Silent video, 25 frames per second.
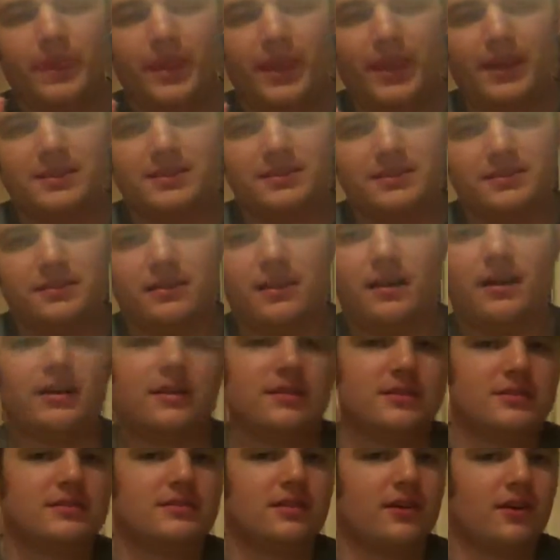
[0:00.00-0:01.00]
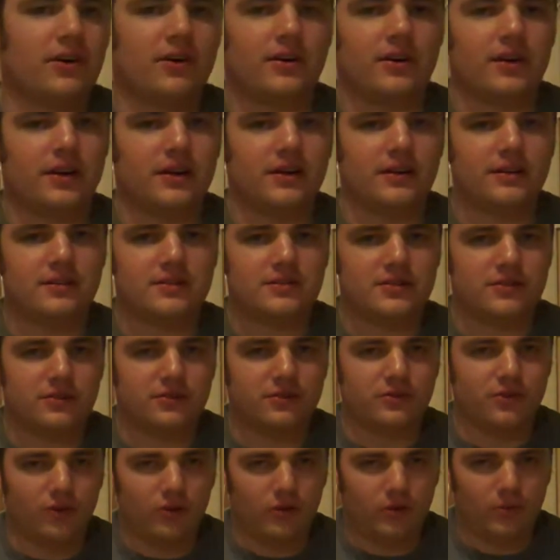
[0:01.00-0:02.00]
it's not as dark as your
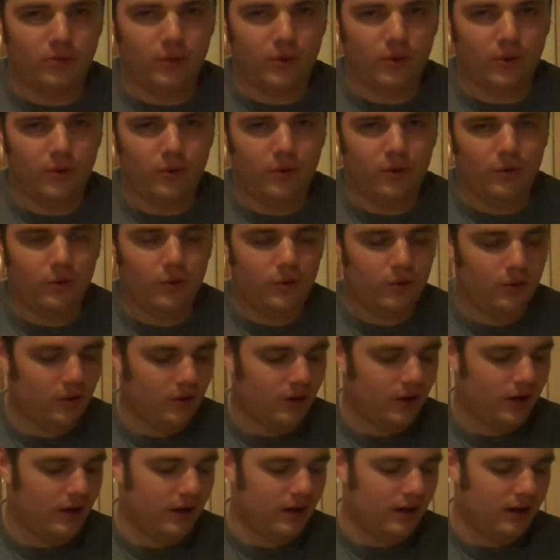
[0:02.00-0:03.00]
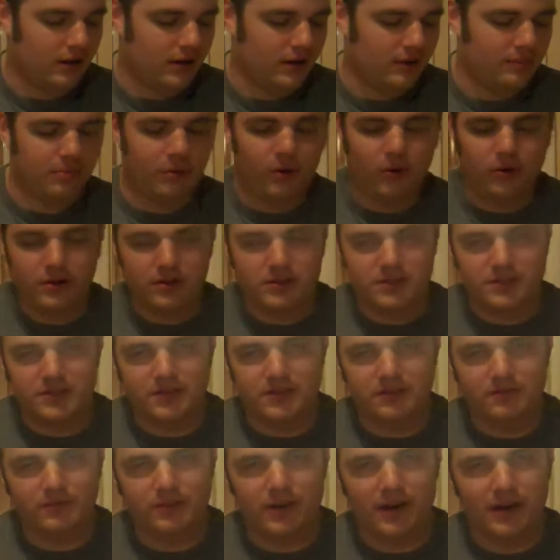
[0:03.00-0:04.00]
normal porters
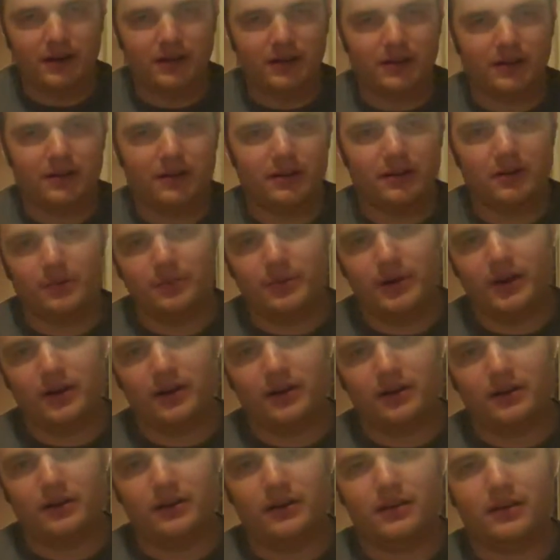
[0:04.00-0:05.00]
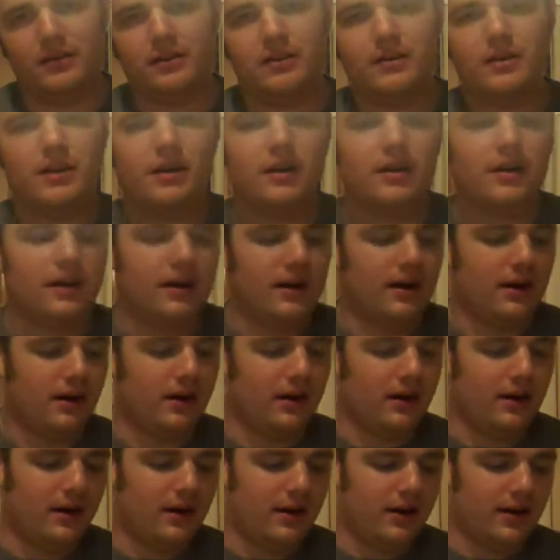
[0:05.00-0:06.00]
you'd find here in America.
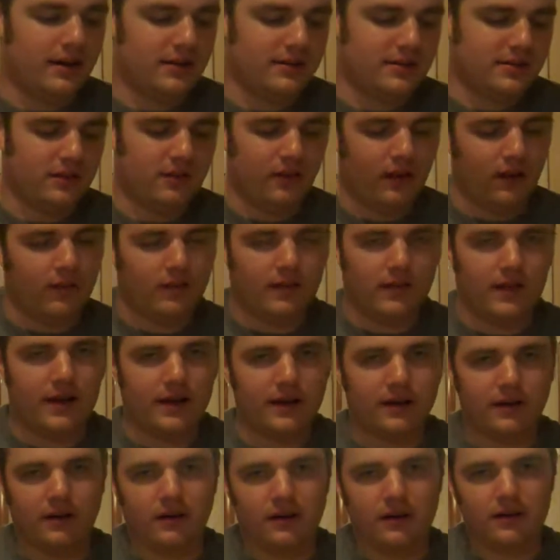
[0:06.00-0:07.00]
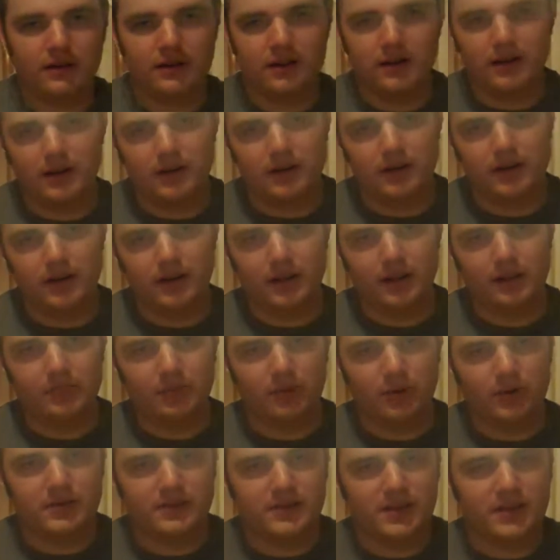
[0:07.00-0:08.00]
It's a lot lighter. The
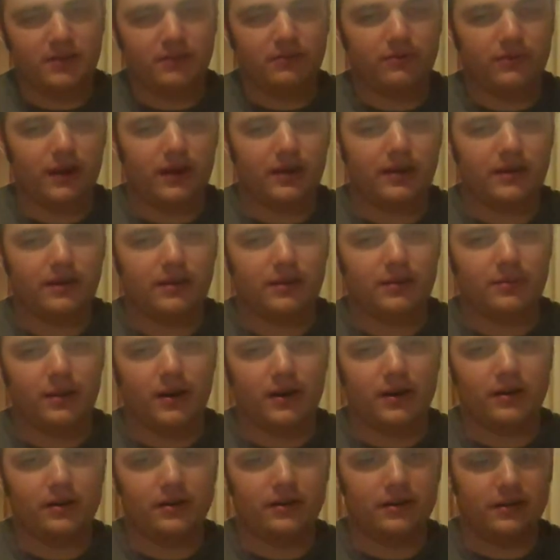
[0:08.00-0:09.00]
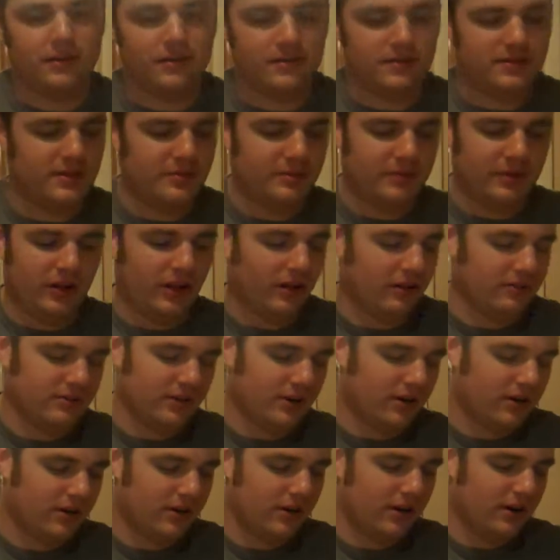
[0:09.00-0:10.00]
porters that you find here in America seem a lot
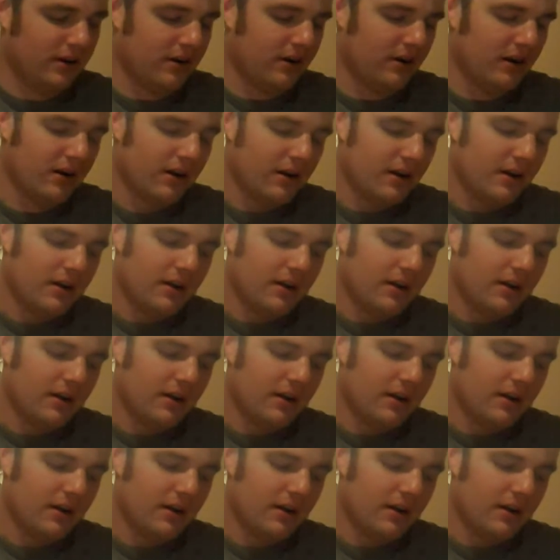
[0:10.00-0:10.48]
darker,